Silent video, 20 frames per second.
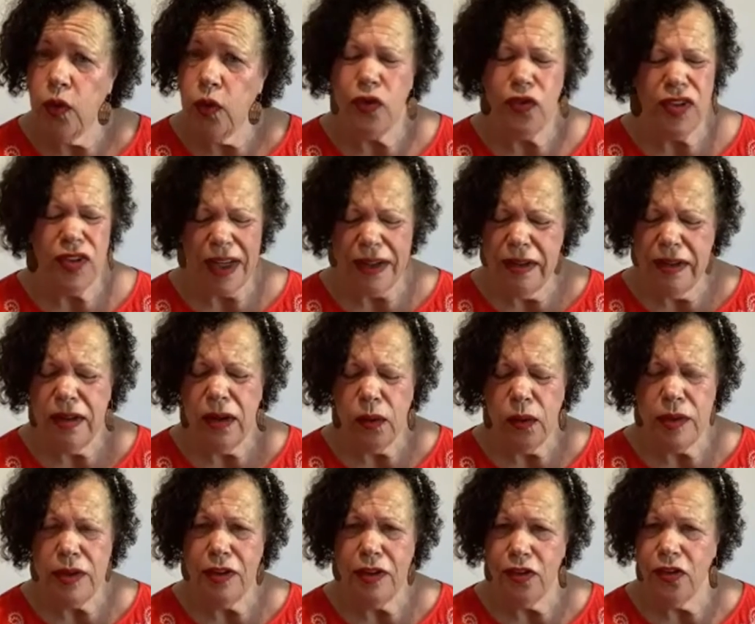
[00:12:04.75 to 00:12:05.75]
You've got to know
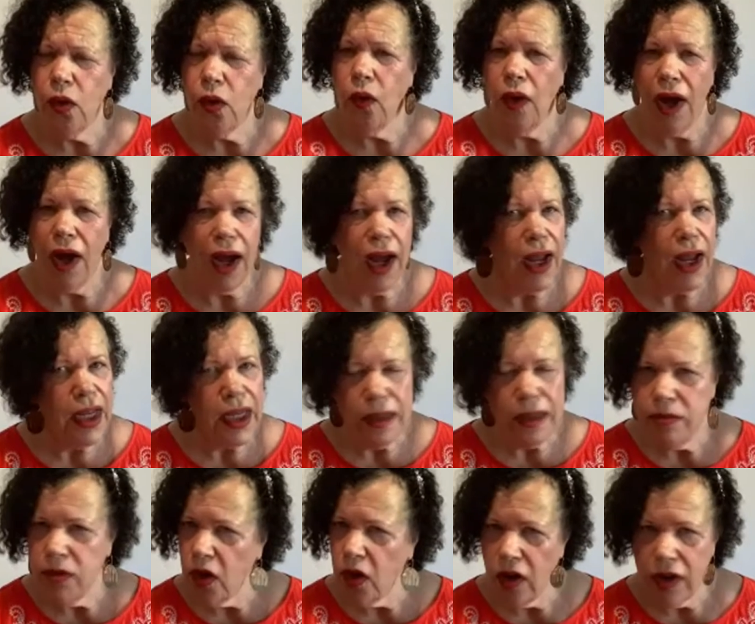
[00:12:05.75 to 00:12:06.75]
in your soul, I
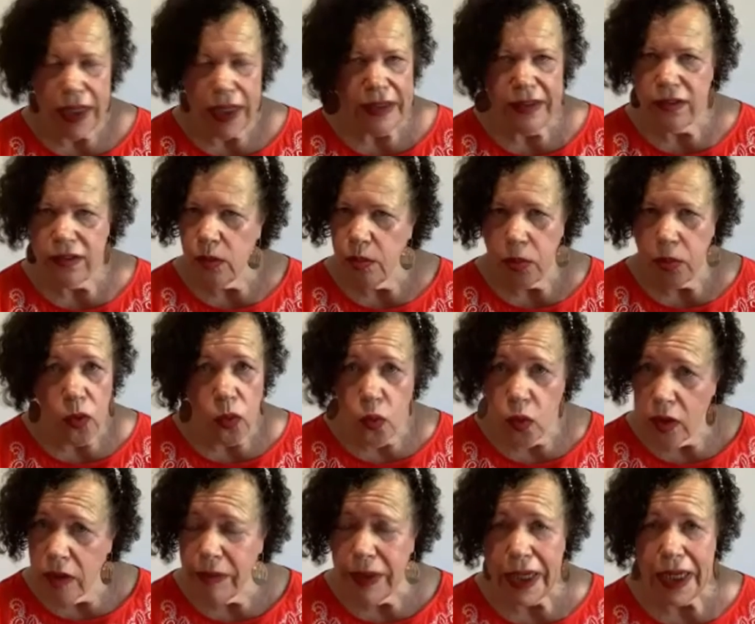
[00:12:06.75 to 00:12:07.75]
am not a
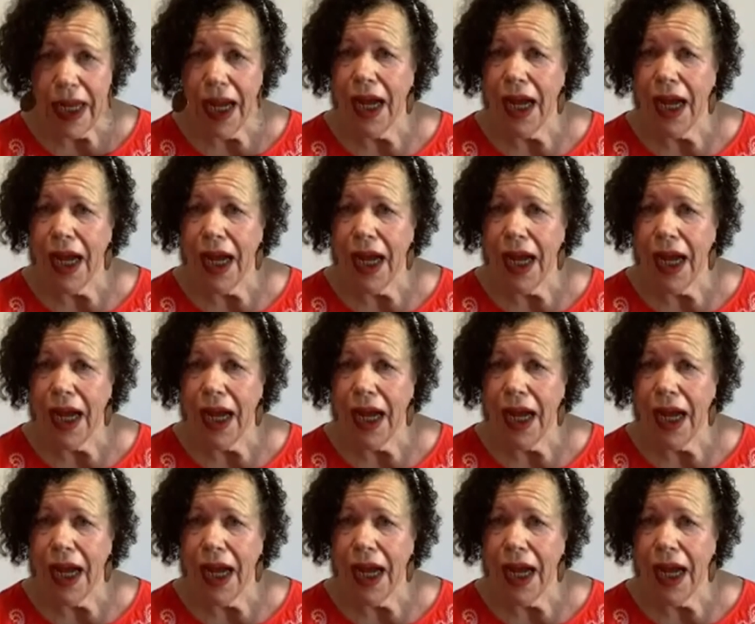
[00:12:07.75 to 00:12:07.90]
superwoman.